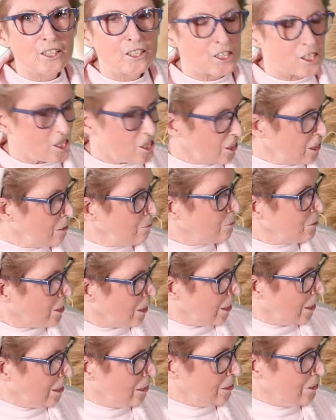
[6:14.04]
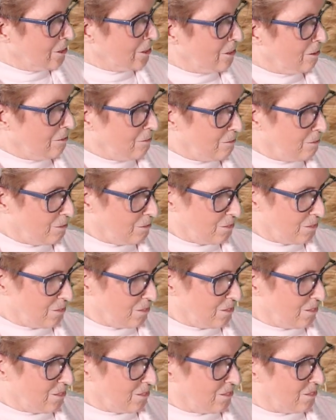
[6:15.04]
sleep tight.
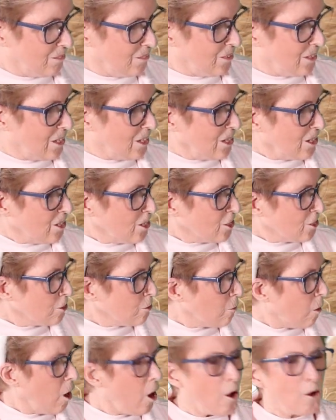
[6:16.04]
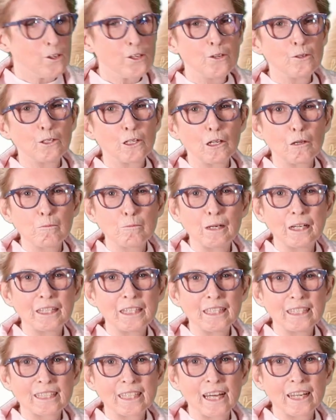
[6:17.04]
So all you little
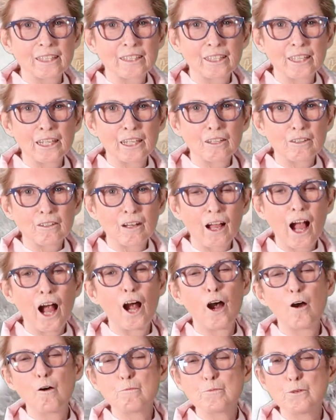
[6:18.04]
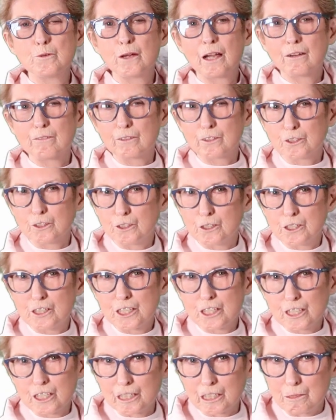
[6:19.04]
bunnies out there, I hope you have a good
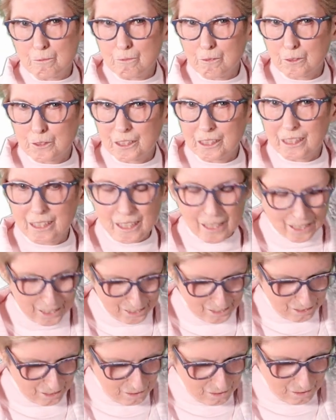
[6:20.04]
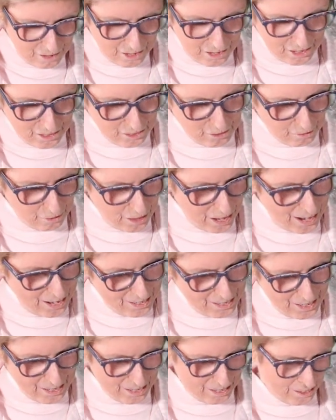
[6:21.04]
sleep for tonight. So
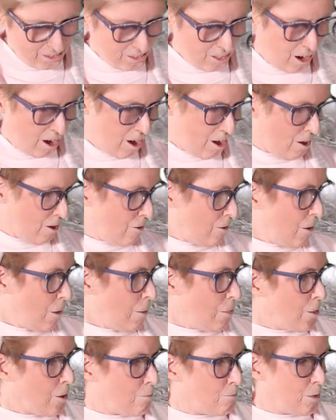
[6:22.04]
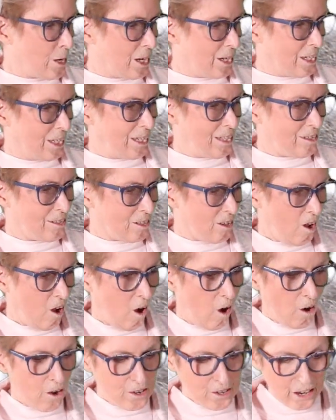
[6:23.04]
that is the bunnies
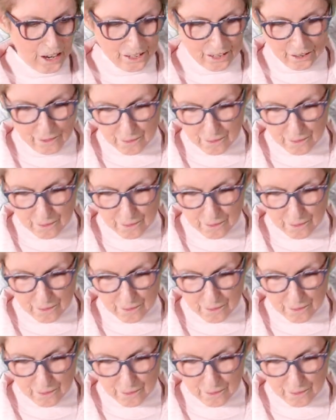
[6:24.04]
are not